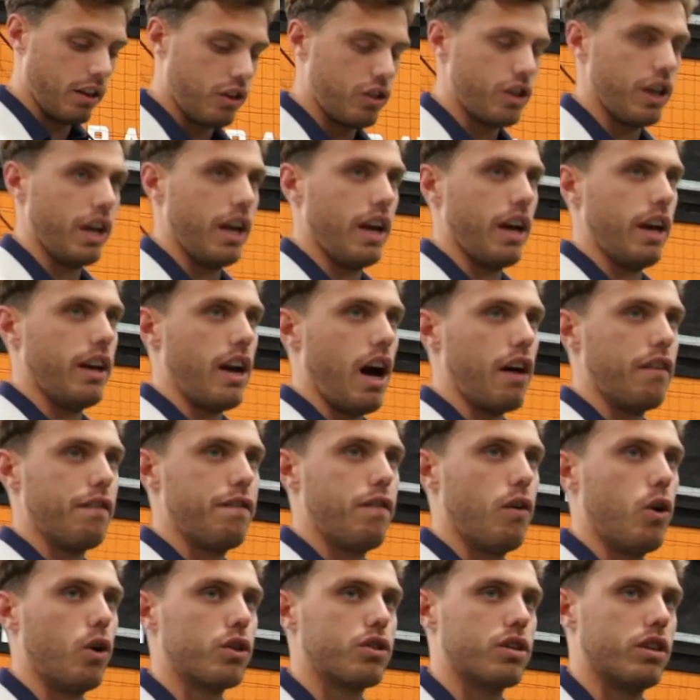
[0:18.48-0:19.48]
this year and
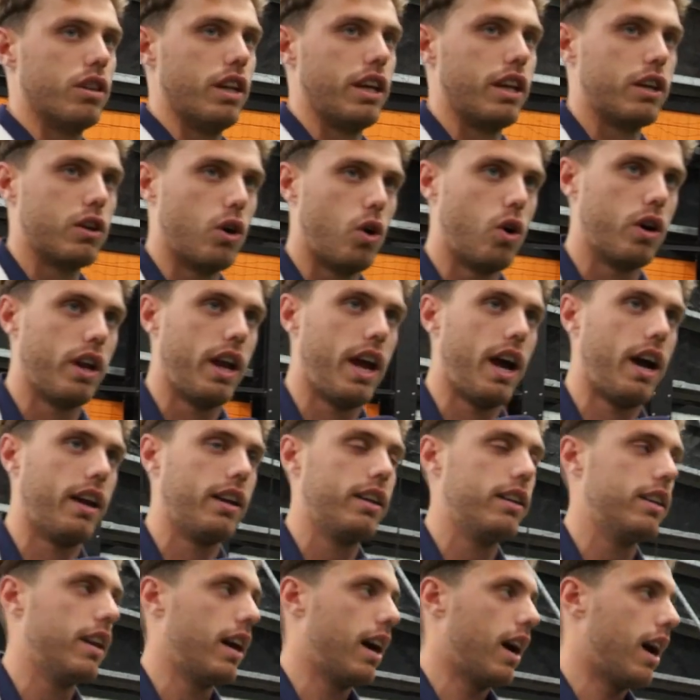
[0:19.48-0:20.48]
unfortunately gone out,
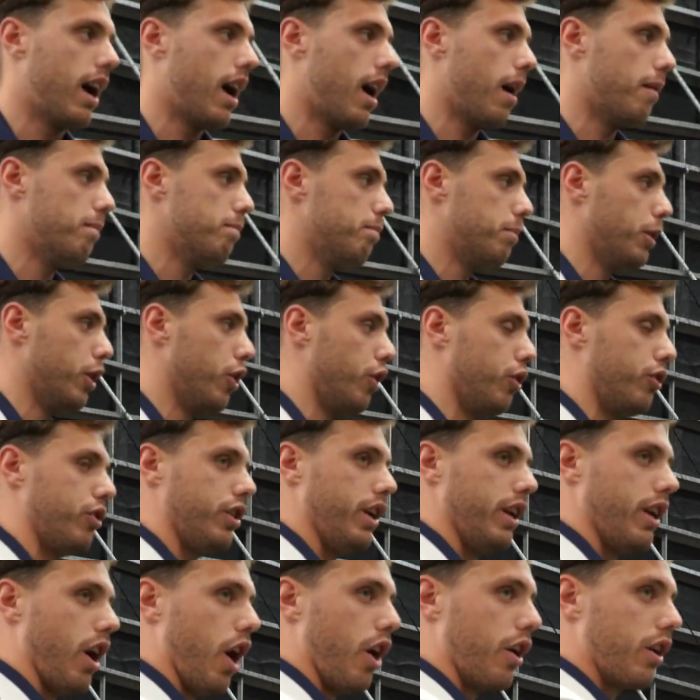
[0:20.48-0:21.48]
um,
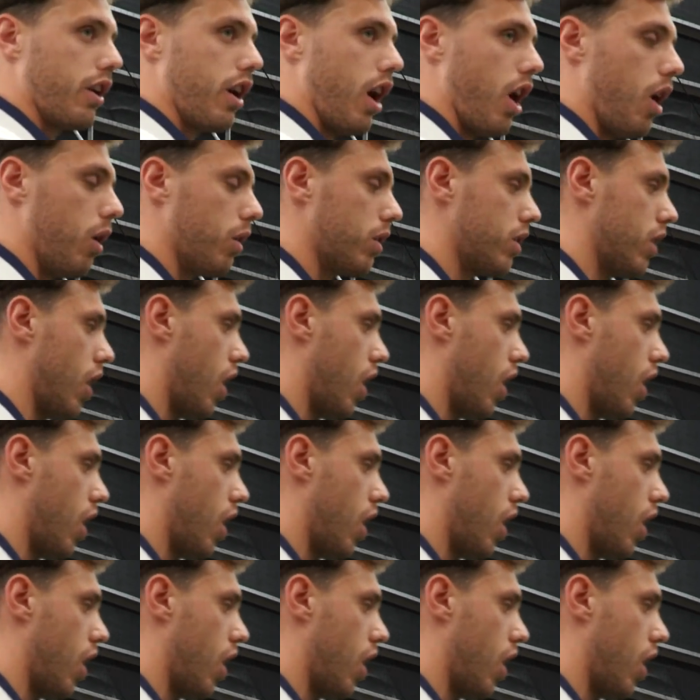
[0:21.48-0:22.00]
Benucci on goal,